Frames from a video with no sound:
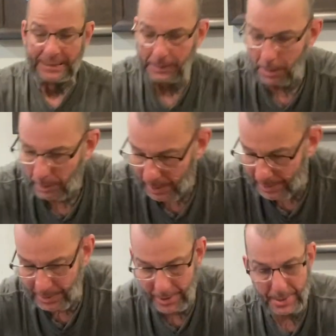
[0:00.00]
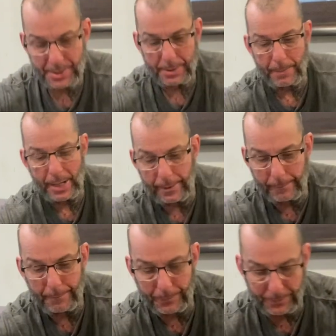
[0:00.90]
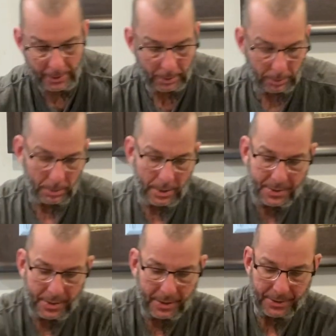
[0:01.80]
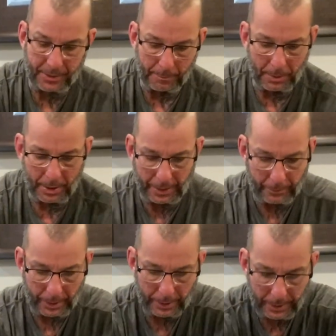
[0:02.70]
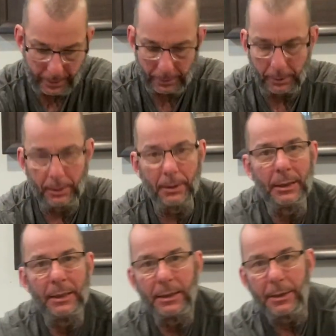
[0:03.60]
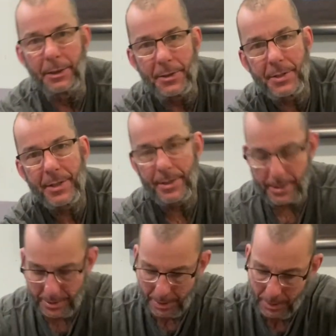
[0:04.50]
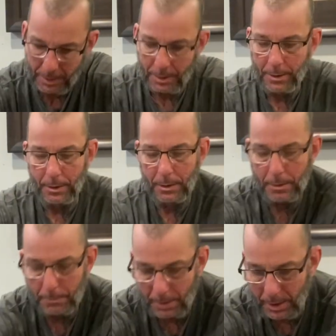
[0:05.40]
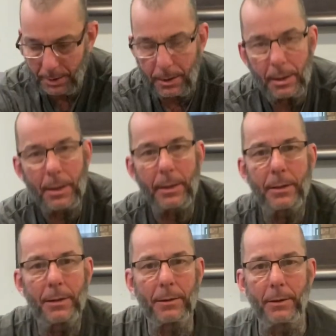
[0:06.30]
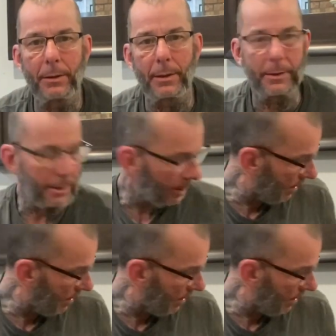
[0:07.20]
All right, so that's the back. Let's get to the money right here. Can you see this? Oh my God, look at that.